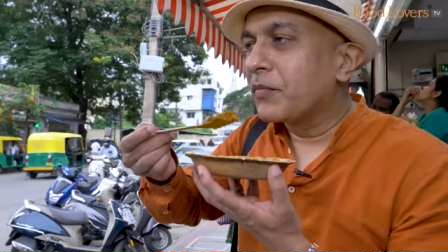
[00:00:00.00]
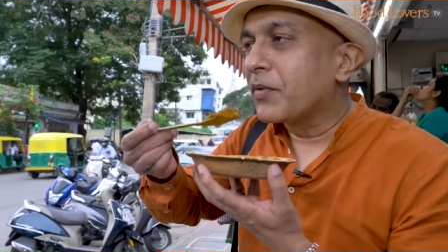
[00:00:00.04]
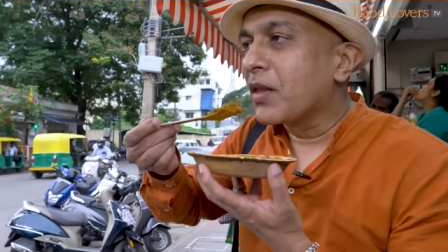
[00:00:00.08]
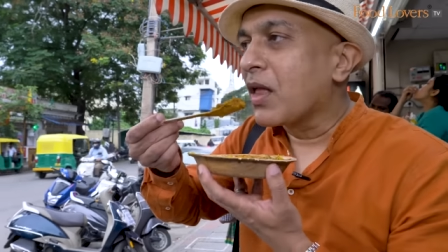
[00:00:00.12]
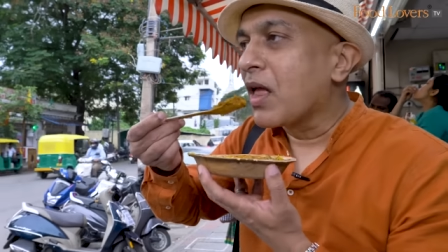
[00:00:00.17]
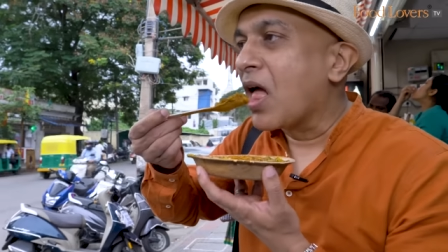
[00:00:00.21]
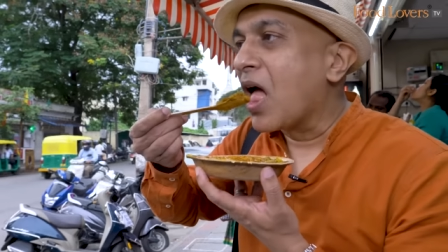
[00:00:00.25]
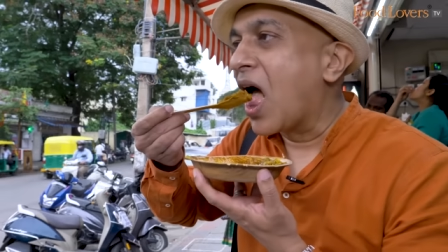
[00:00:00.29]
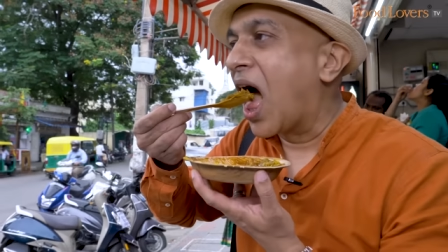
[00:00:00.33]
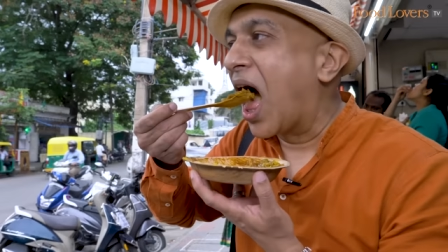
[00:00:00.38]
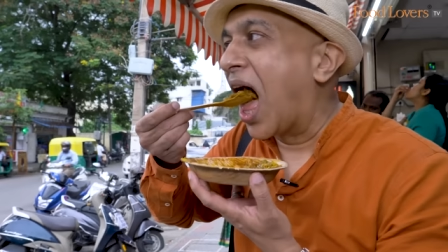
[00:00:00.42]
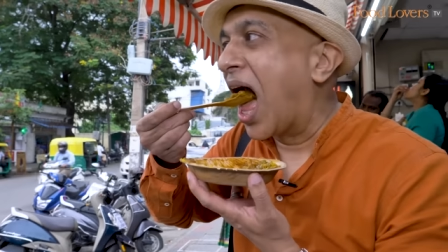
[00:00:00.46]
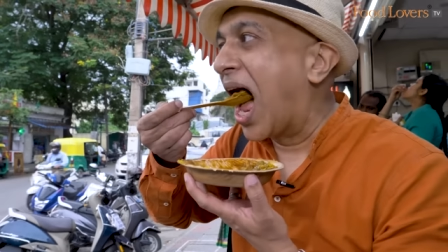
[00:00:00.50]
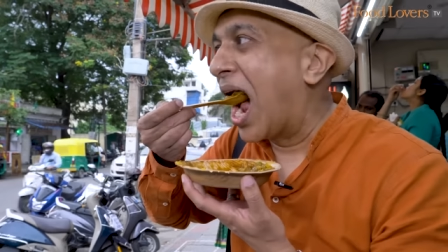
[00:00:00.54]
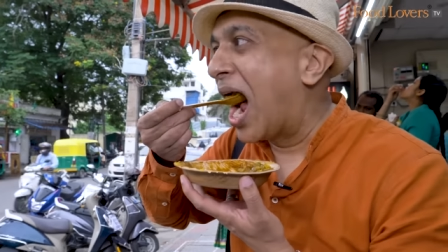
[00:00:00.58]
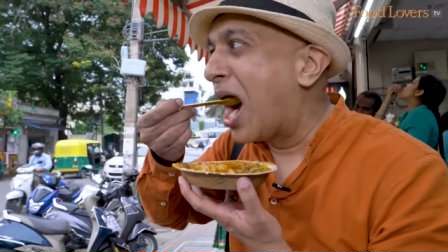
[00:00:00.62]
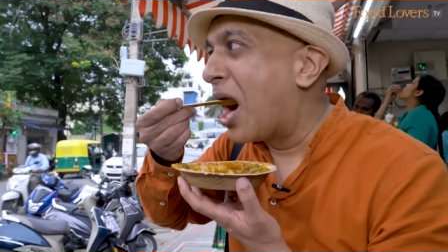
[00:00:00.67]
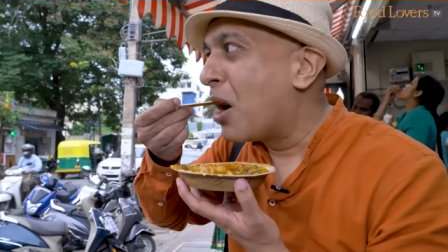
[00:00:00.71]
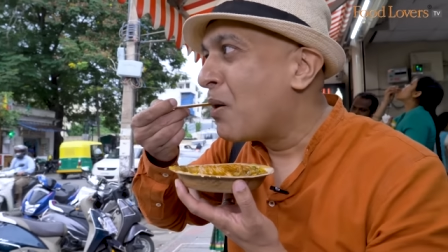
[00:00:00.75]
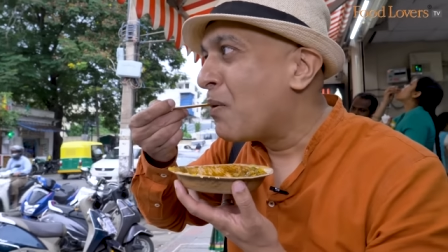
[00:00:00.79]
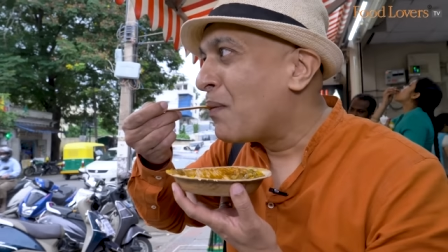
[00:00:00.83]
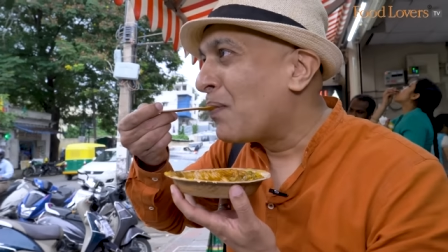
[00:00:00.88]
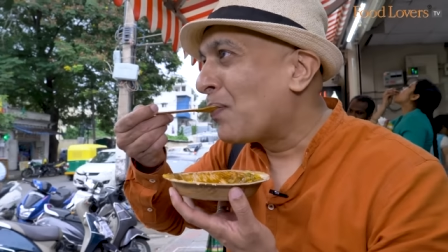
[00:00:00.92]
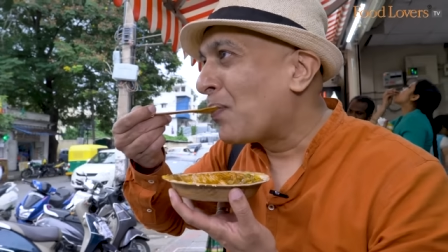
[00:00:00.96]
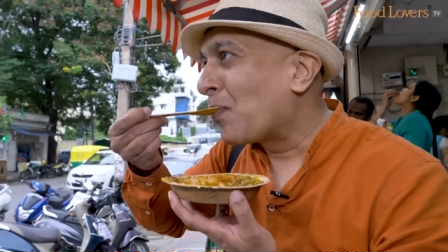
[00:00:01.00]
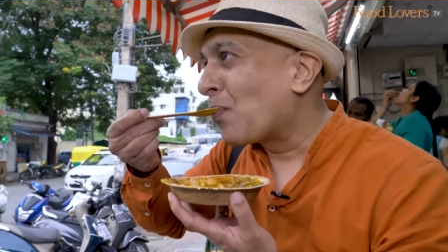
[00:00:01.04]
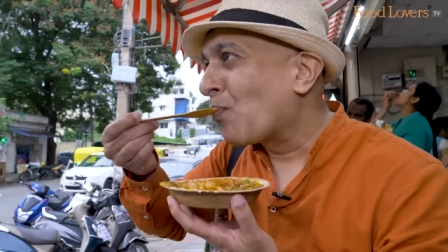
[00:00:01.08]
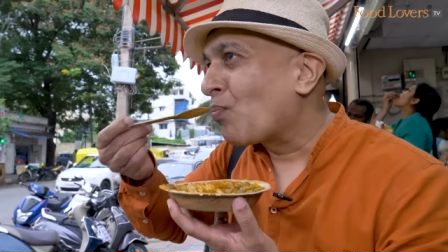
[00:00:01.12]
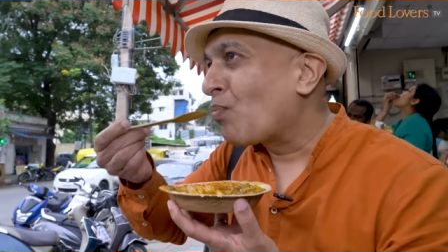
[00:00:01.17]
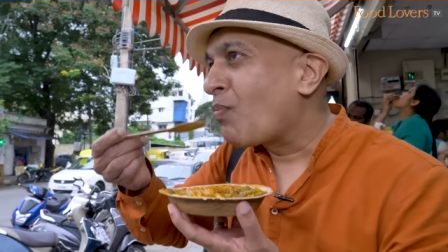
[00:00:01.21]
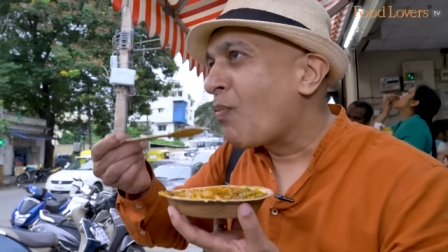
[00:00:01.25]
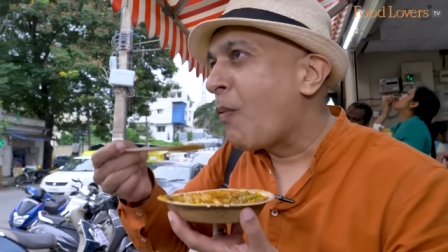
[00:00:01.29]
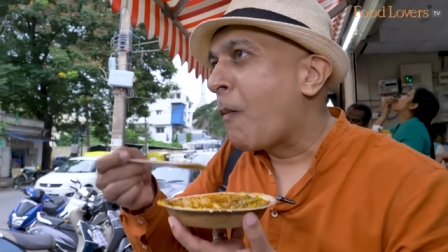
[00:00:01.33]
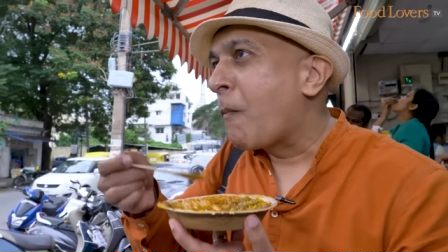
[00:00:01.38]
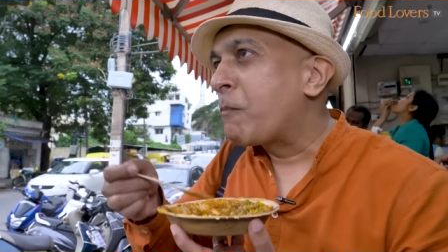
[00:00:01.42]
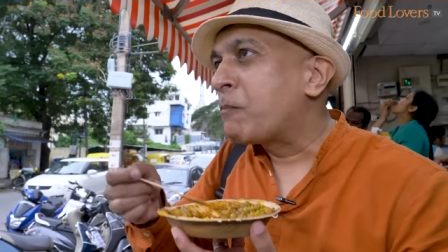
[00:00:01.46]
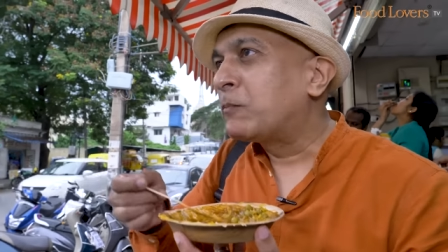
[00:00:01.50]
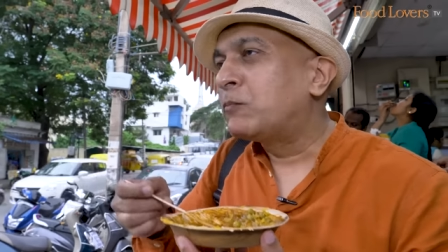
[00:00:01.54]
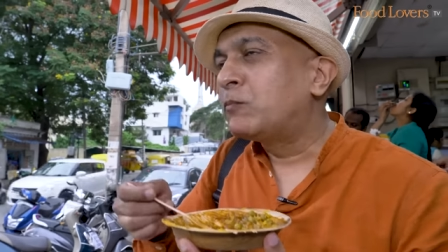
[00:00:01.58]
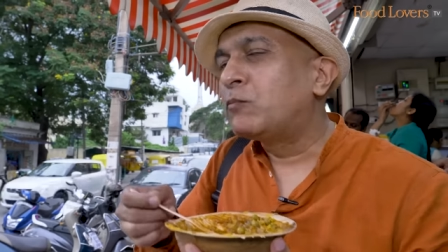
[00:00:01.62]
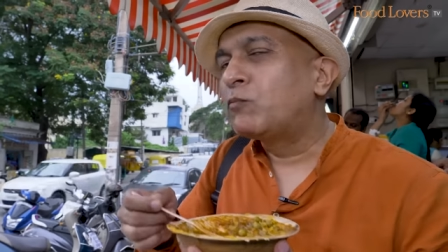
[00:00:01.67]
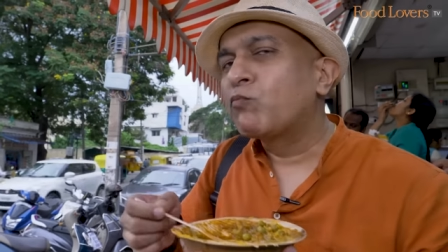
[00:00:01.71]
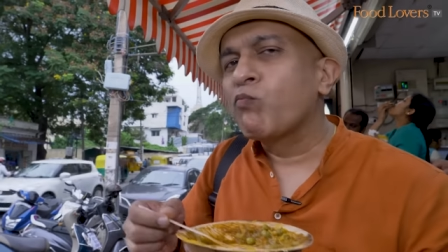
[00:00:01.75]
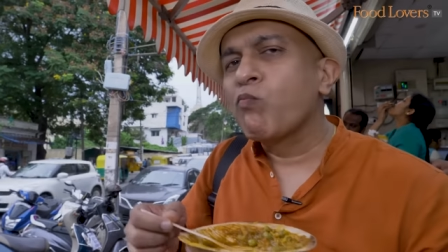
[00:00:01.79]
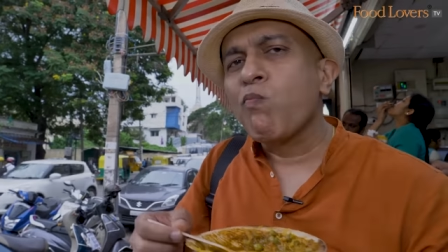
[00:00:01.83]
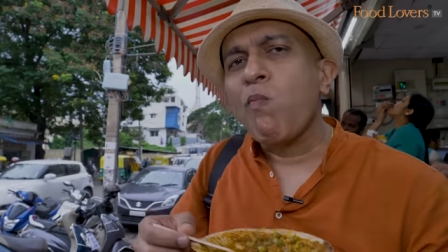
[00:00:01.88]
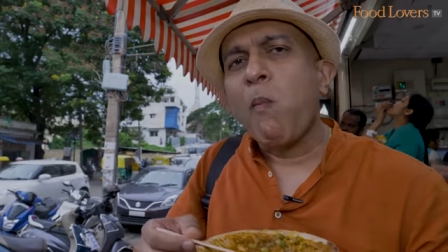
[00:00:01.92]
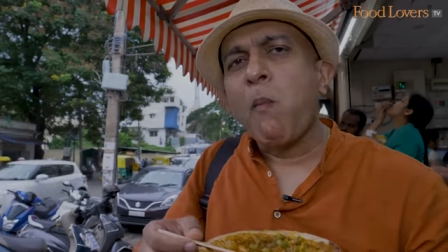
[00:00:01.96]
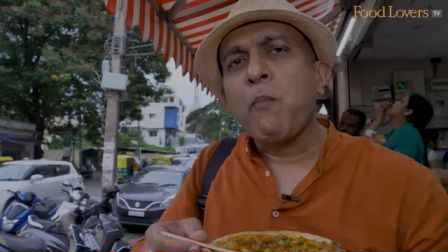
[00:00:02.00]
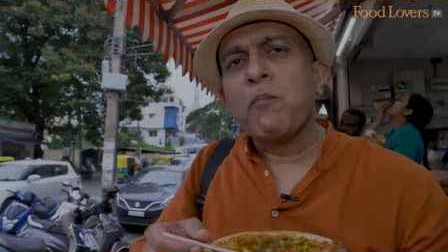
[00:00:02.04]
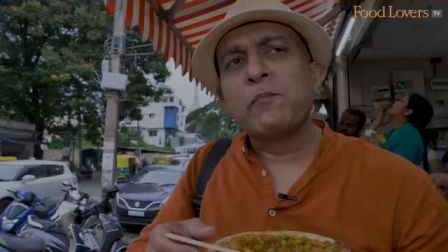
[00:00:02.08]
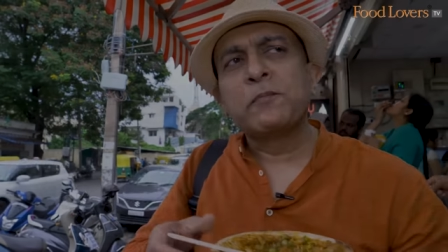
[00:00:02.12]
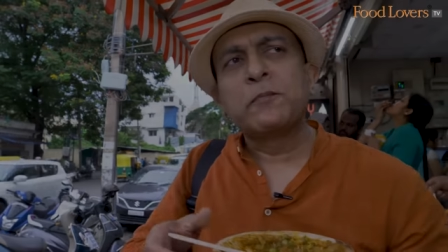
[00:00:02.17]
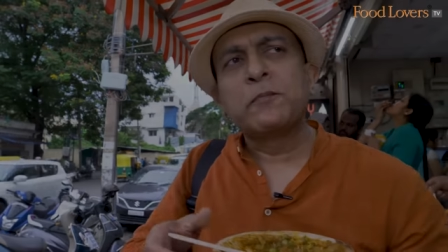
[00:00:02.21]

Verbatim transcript: And that sweetness, I'm sure, comes from some of the